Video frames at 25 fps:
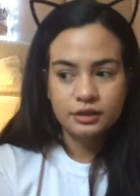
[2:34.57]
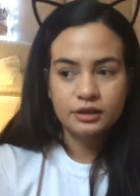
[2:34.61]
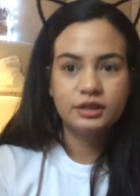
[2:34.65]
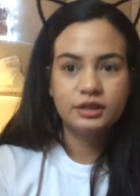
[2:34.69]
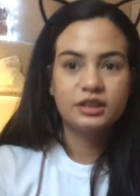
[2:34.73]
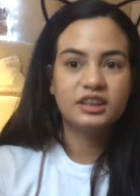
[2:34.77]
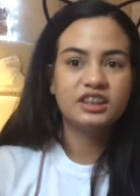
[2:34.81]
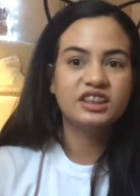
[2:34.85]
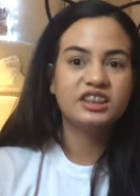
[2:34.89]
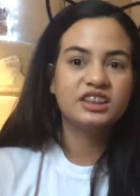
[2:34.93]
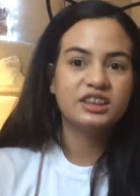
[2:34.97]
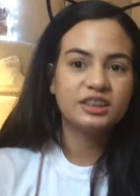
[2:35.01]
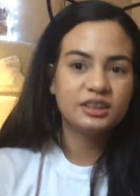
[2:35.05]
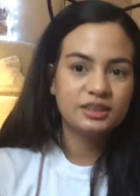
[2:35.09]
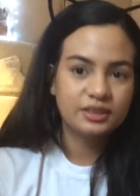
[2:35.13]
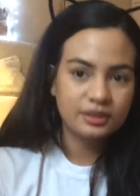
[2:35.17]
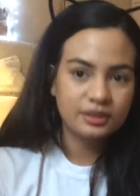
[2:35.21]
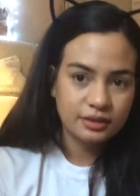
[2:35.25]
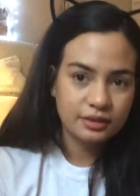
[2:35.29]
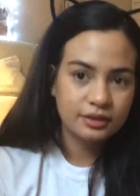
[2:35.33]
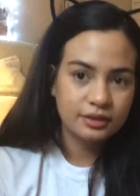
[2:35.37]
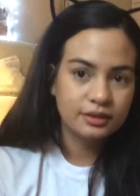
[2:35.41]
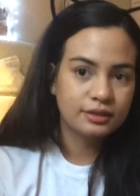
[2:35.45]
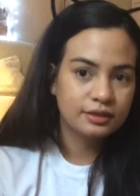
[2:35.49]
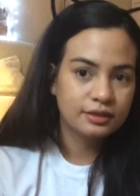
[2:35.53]

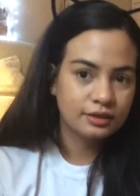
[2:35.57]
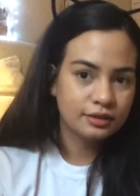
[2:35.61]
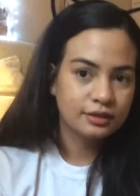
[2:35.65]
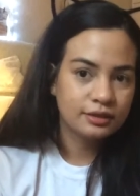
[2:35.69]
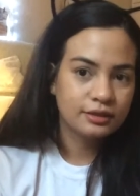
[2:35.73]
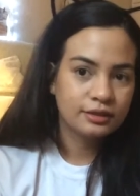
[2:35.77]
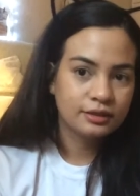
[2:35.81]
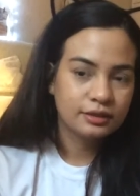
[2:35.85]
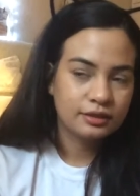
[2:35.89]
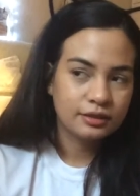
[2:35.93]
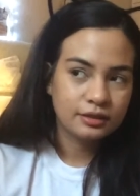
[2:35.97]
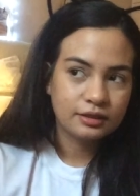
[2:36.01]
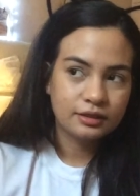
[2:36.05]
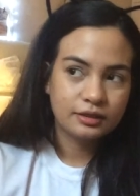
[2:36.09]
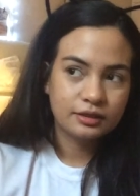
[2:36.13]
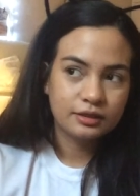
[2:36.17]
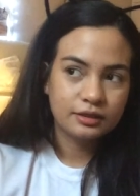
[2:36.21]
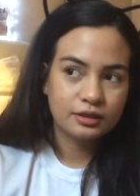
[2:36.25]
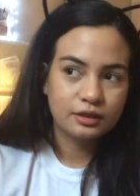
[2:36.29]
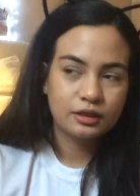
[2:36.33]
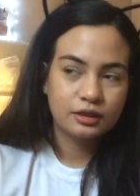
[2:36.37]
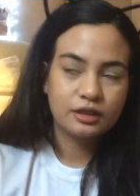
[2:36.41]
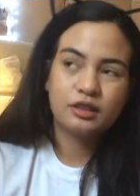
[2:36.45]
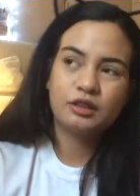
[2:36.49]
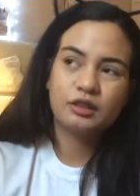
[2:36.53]

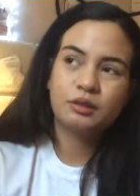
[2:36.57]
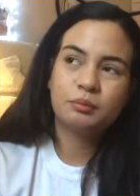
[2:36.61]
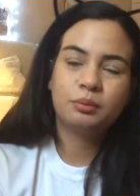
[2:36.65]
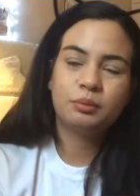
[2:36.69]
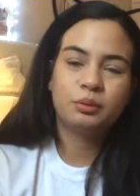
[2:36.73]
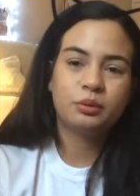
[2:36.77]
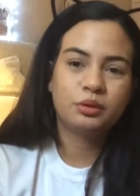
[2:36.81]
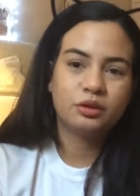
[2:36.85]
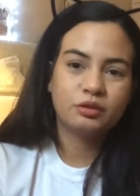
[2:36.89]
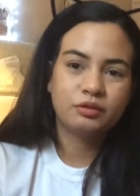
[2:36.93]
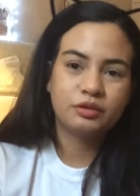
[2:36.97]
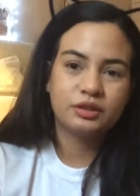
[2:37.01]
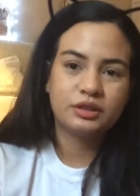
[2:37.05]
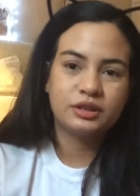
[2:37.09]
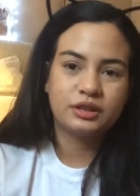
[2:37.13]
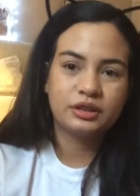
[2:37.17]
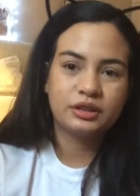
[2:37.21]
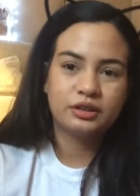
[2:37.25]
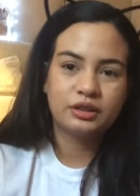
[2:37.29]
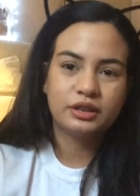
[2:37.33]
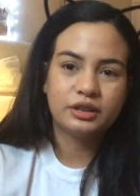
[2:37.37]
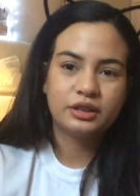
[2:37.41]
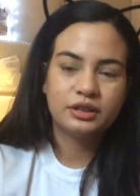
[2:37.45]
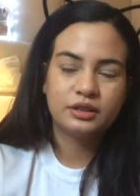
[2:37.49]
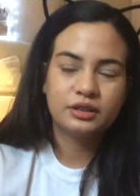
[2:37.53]
Is there a plural for
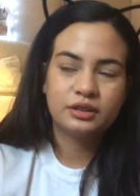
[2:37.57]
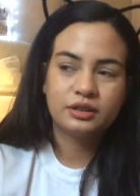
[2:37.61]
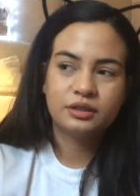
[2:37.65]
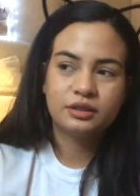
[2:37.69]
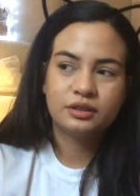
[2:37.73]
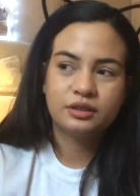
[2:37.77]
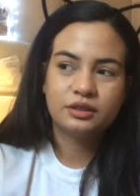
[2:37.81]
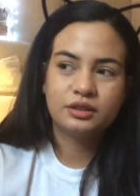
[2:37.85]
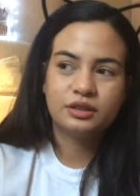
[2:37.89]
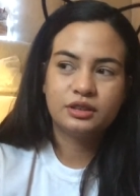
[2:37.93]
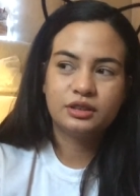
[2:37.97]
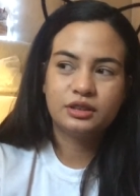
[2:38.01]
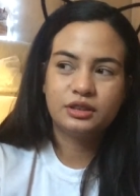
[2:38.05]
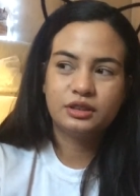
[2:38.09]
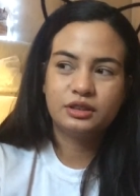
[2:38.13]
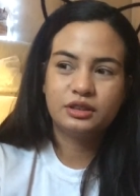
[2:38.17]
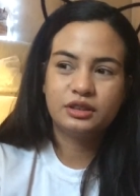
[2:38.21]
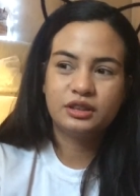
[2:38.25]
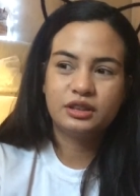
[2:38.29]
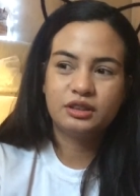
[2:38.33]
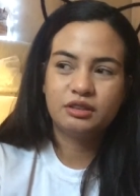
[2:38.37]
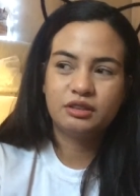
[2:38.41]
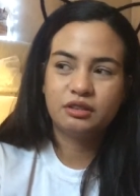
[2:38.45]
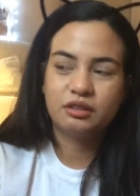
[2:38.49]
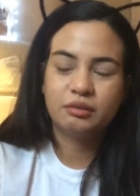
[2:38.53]
series?
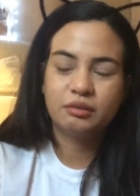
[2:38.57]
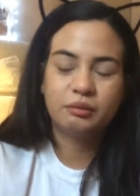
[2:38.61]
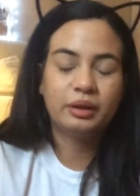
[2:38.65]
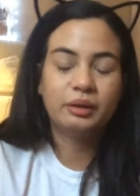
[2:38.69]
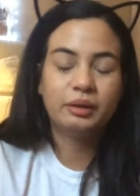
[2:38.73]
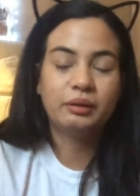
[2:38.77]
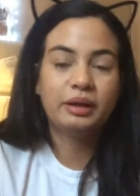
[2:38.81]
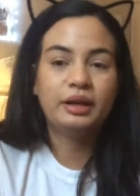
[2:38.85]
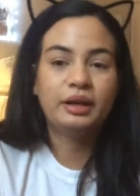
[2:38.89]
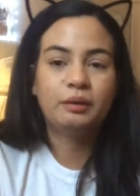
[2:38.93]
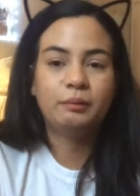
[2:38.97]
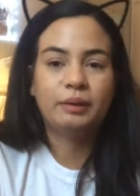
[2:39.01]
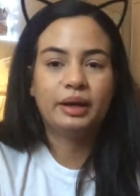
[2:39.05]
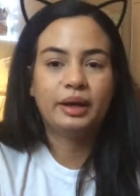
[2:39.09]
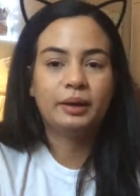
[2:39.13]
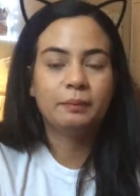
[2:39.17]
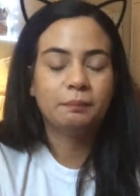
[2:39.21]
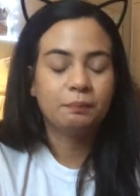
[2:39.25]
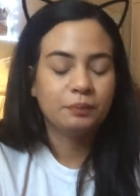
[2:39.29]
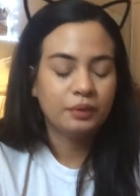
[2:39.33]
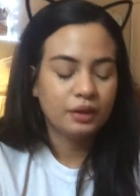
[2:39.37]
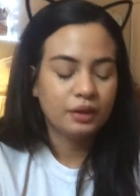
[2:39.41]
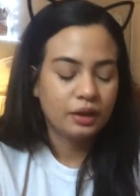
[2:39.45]
Well, anyway,